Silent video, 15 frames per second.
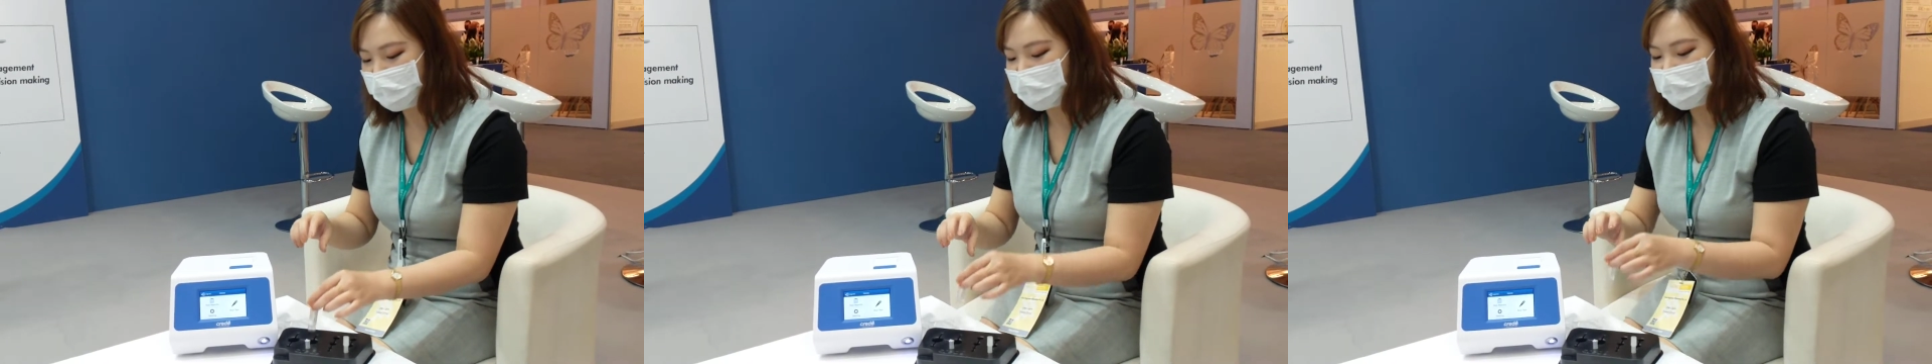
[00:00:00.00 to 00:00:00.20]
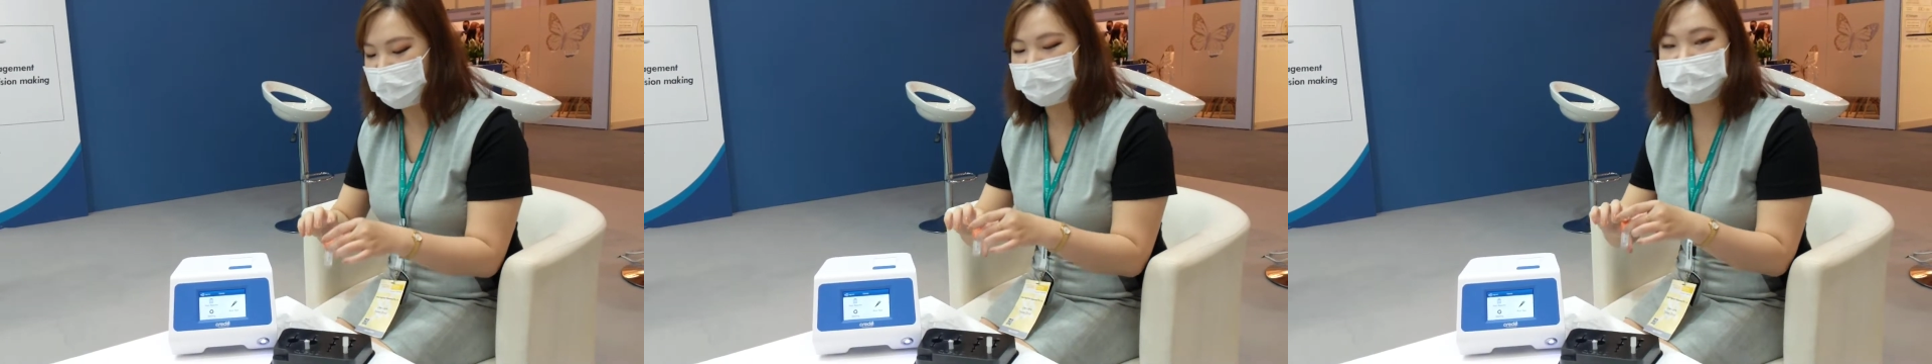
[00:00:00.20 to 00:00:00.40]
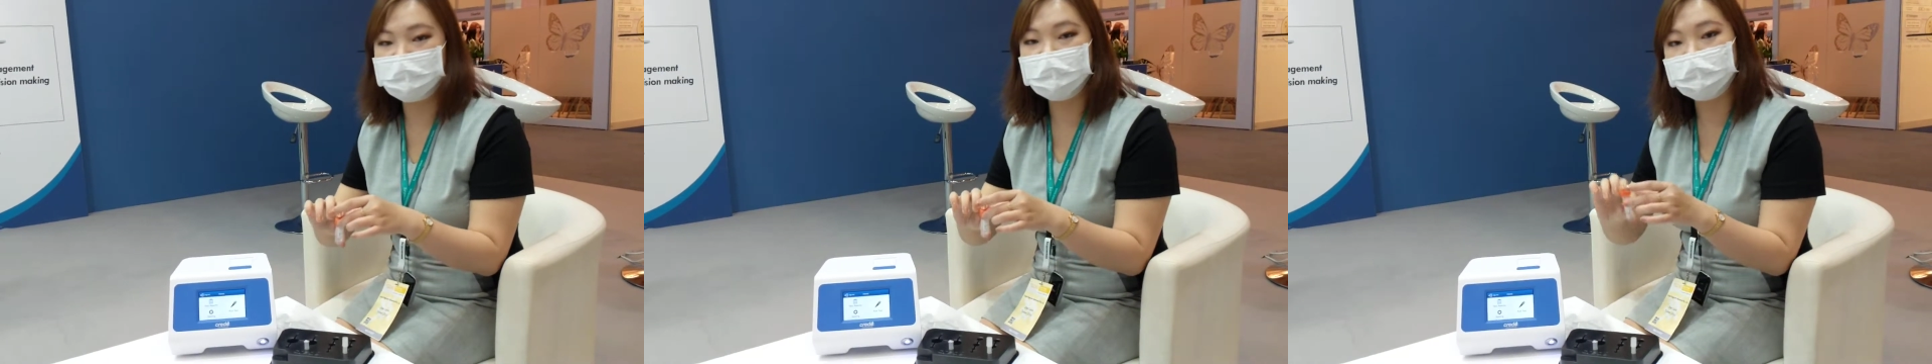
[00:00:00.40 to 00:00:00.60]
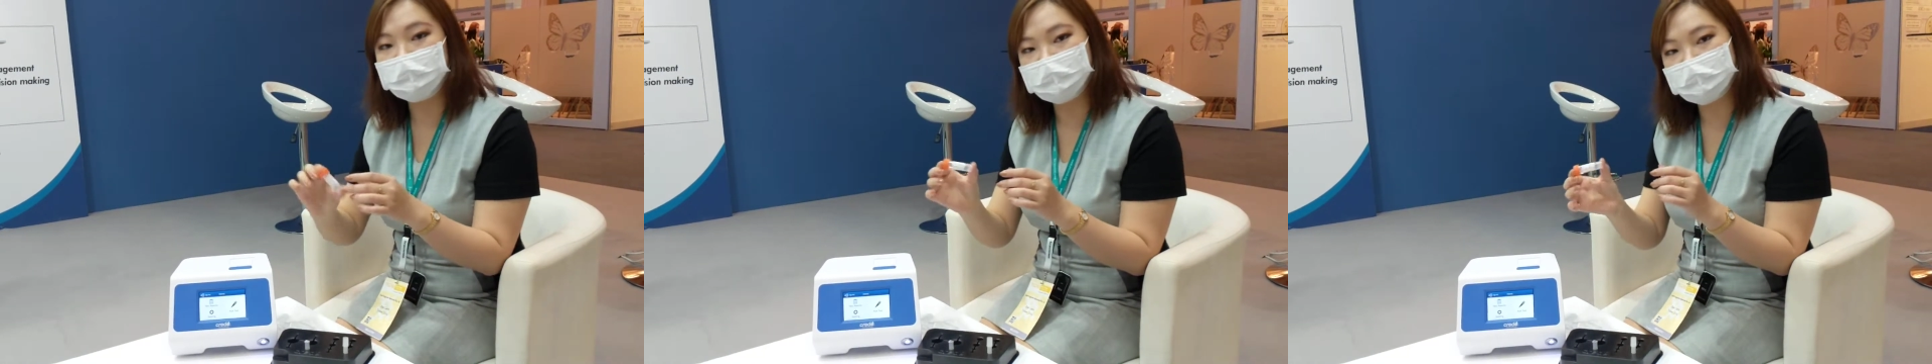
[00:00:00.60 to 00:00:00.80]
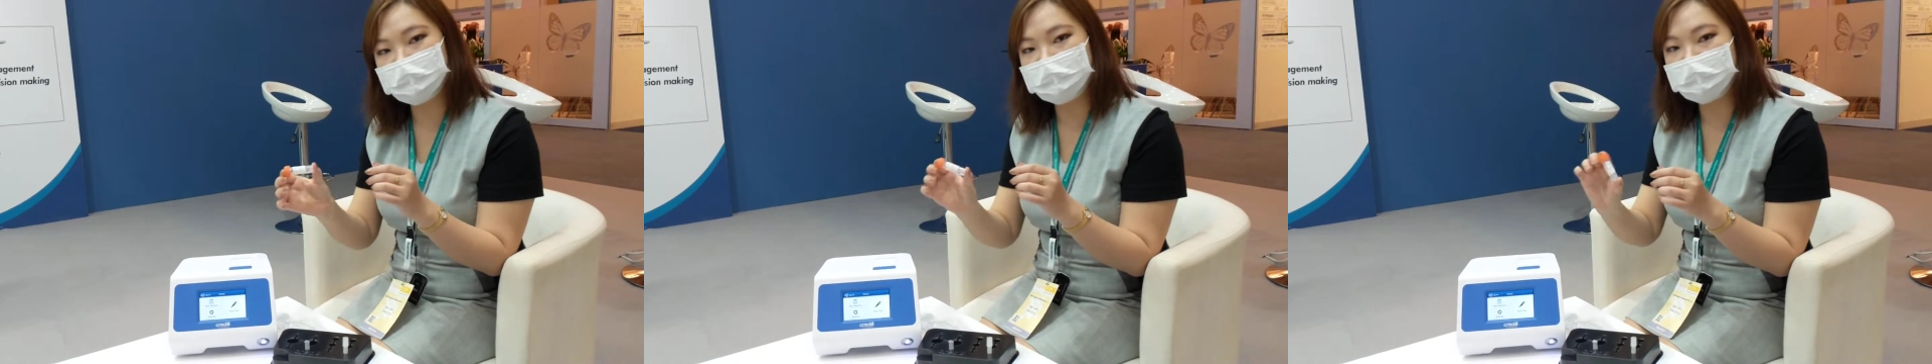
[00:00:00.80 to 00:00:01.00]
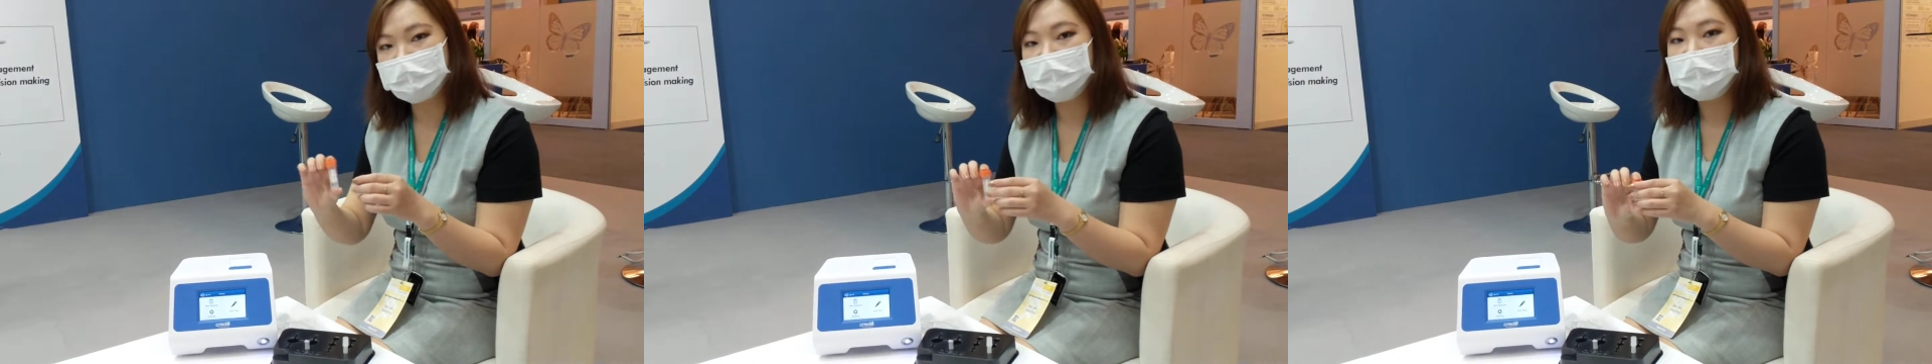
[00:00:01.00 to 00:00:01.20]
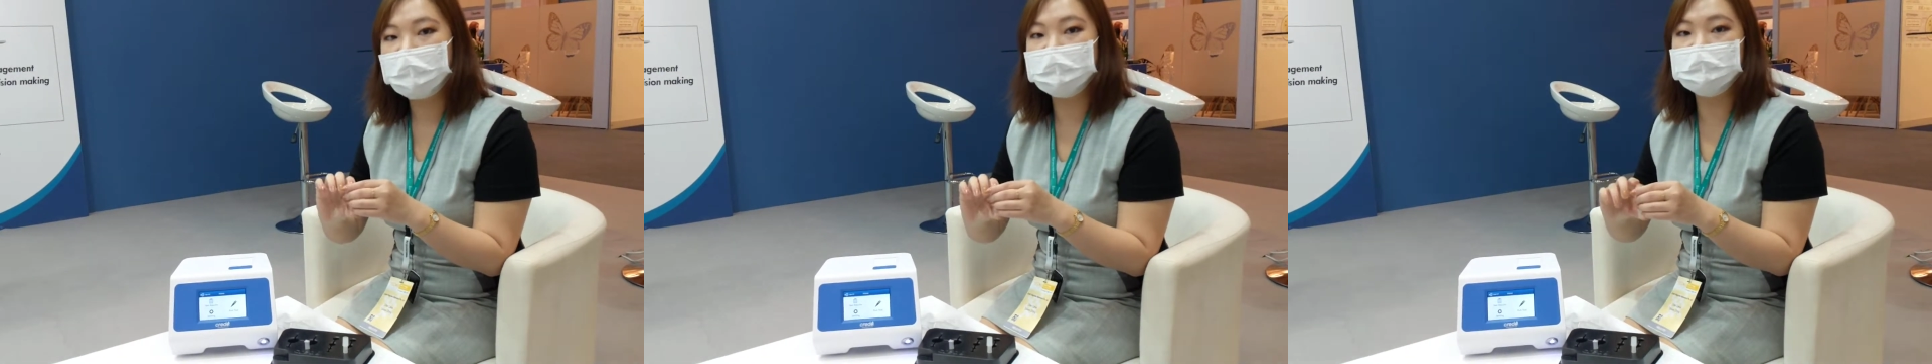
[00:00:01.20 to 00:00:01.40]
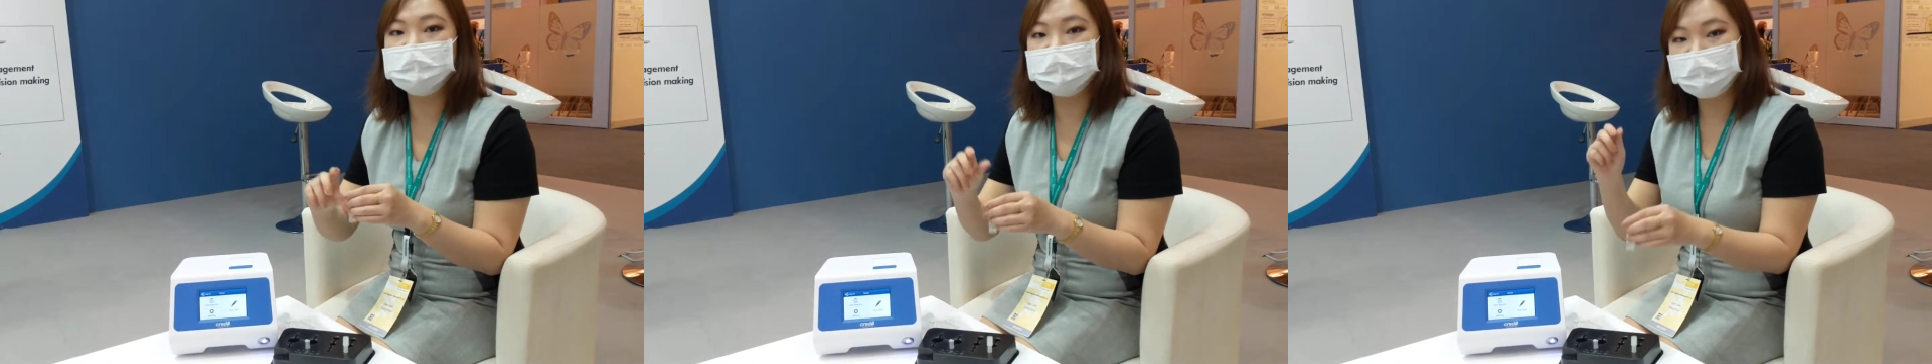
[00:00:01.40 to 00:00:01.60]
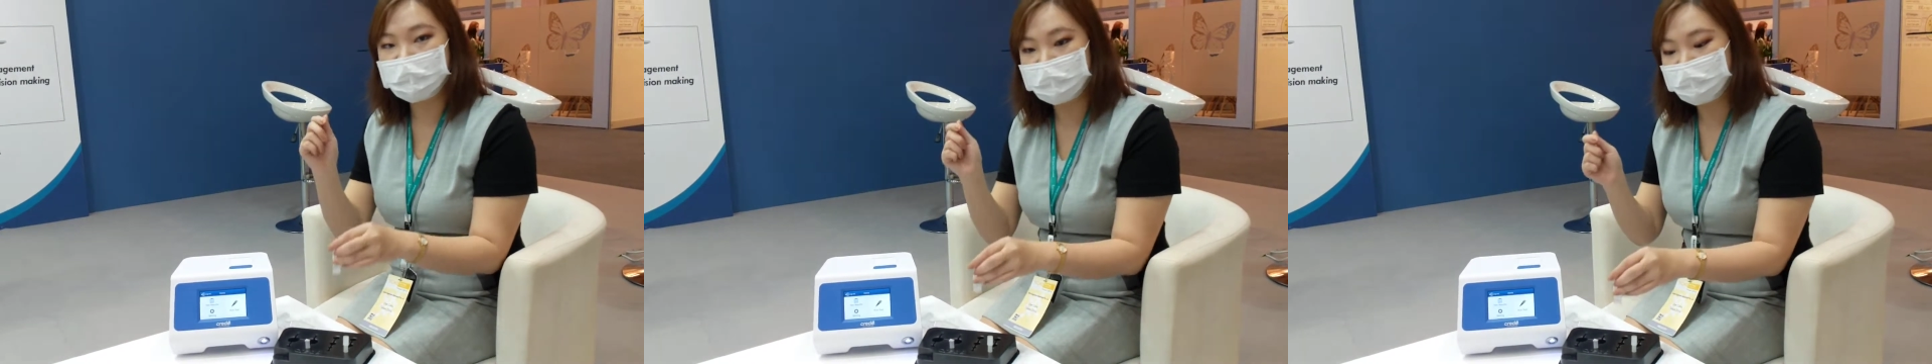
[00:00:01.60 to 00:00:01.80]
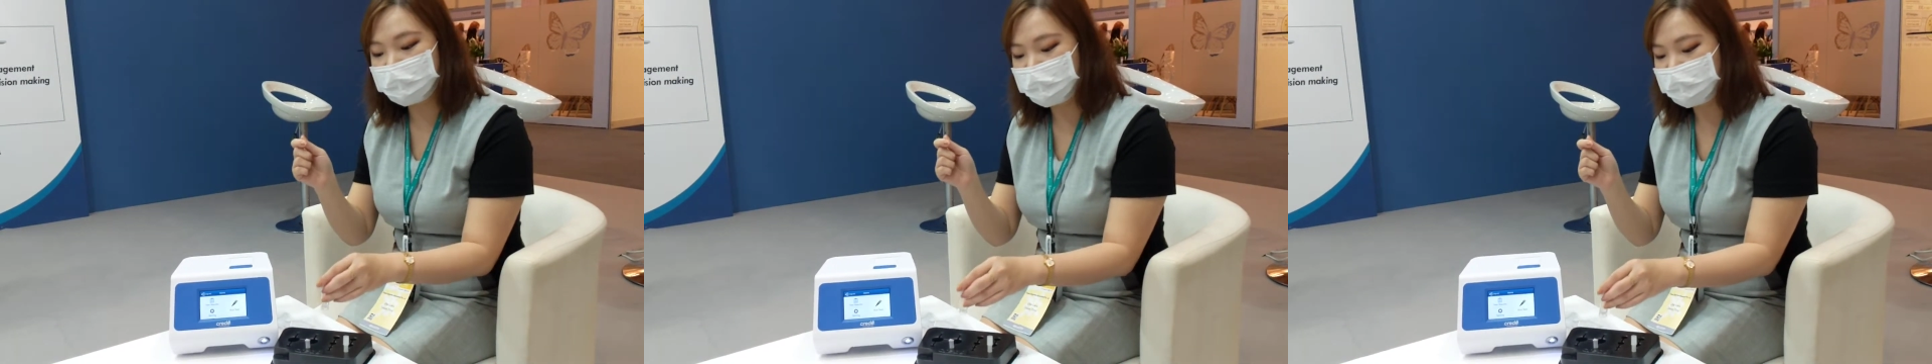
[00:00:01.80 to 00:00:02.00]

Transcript: And invert it, and then